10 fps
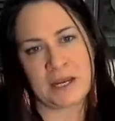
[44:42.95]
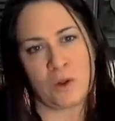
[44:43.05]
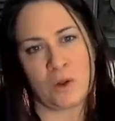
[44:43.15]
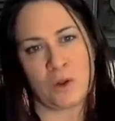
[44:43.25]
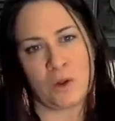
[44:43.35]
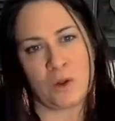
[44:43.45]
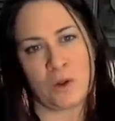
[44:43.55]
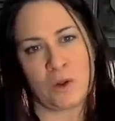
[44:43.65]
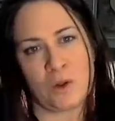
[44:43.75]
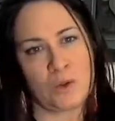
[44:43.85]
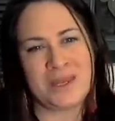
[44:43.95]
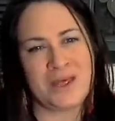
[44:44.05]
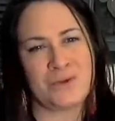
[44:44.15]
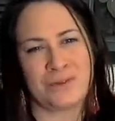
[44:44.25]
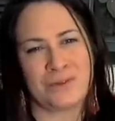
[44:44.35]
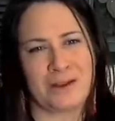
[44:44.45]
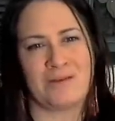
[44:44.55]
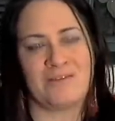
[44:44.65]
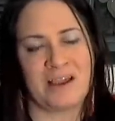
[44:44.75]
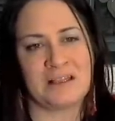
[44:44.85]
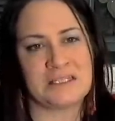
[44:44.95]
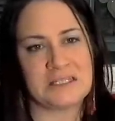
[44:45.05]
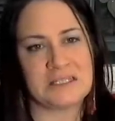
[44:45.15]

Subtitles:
whole nother layer of violence.